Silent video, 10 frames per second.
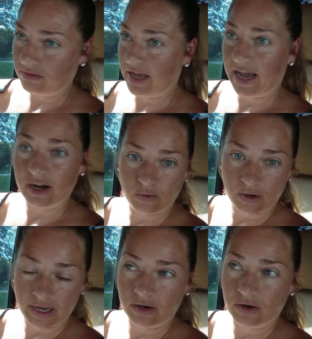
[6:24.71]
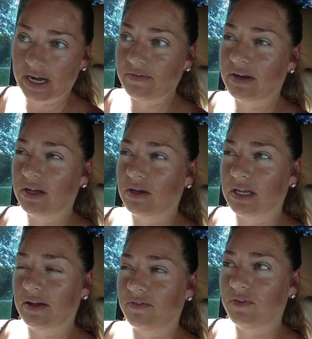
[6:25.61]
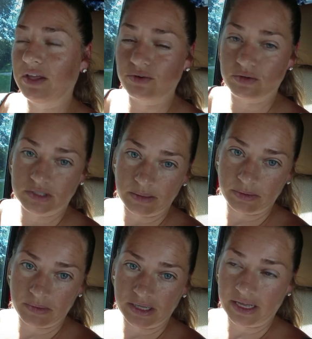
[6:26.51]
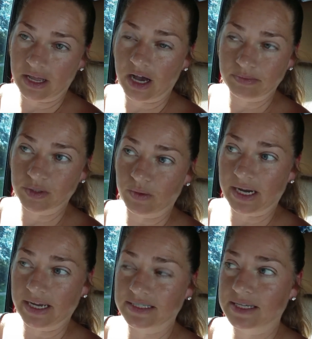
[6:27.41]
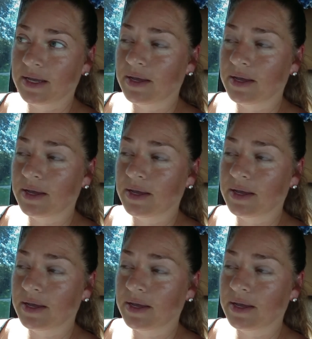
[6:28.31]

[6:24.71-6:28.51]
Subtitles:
Adequan, or even a good feed-through supplement like OptiWise,